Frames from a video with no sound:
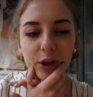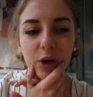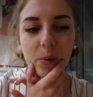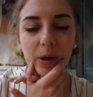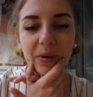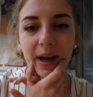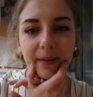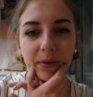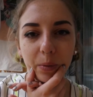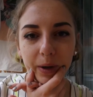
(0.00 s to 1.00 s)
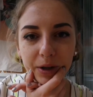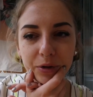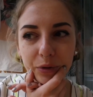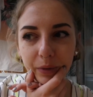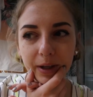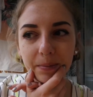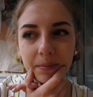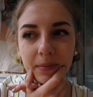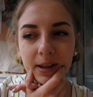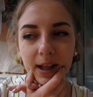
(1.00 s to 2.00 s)
You know, when you have a weird
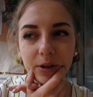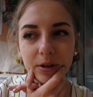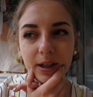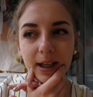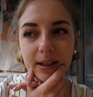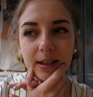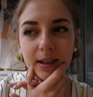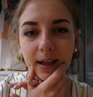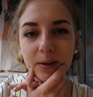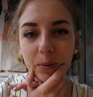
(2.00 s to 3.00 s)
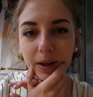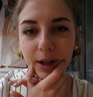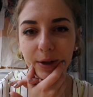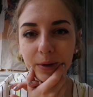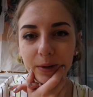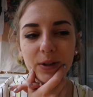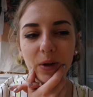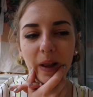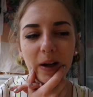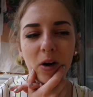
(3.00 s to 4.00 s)
dream that just like sticks with you?
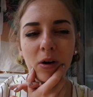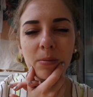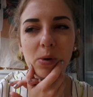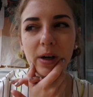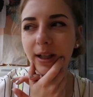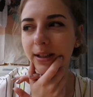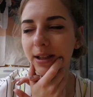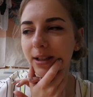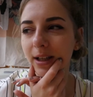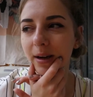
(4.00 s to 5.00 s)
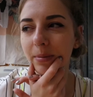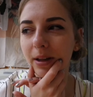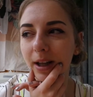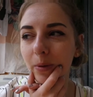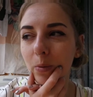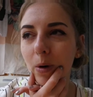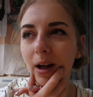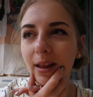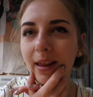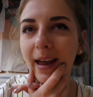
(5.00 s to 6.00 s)
So, like, all morning since then, I've been like,
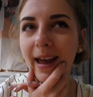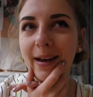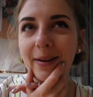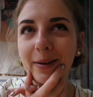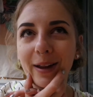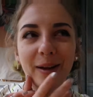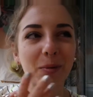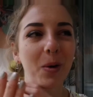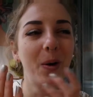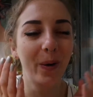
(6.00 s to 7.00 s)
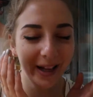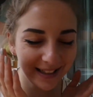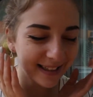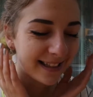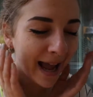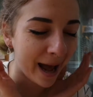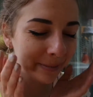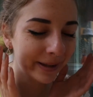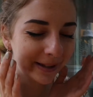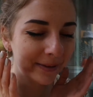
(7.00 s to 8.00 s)
what the hell? Like, what just
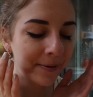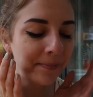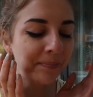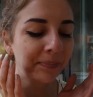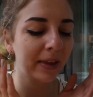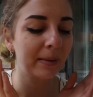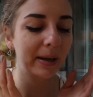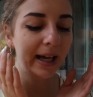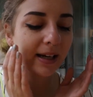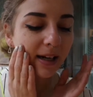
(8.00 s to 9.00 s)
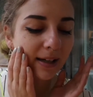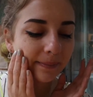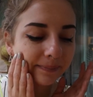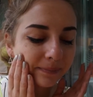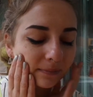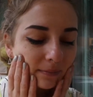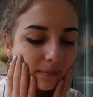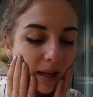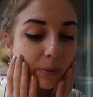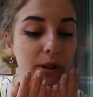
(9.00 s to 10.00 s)
happened? But, um,
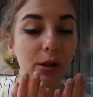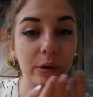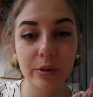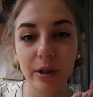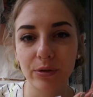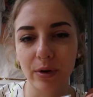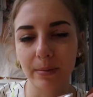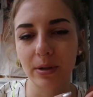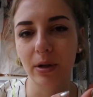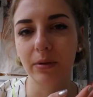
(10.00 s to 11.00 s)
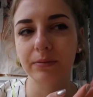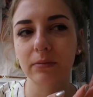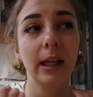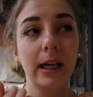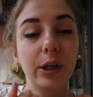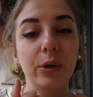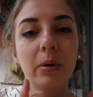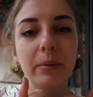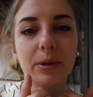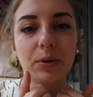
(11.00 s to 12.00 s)
it was a lucid dream. So, like, I knew
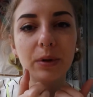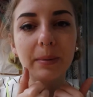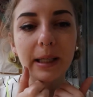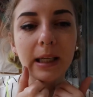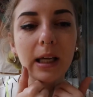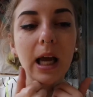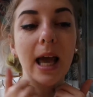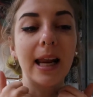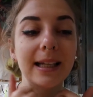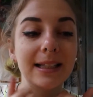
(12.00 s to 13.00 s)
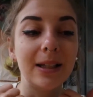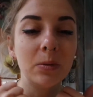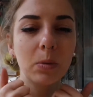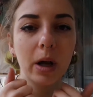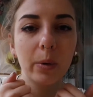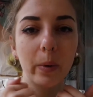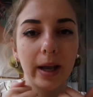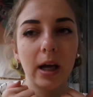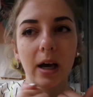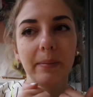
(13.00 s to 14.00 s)
I was dreaming and I didn't want to
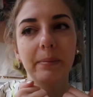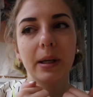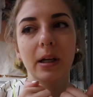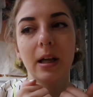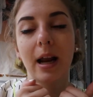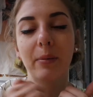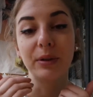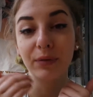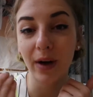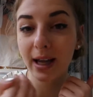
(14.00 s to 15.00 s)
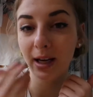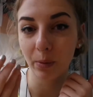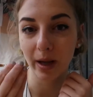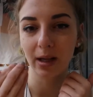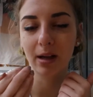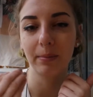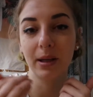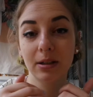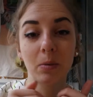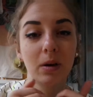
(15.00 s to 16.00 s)
wake up because, and I was fighting waking up
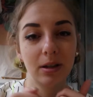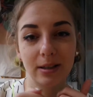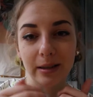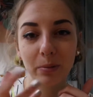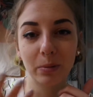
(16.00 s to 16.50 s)
because I wanted to see,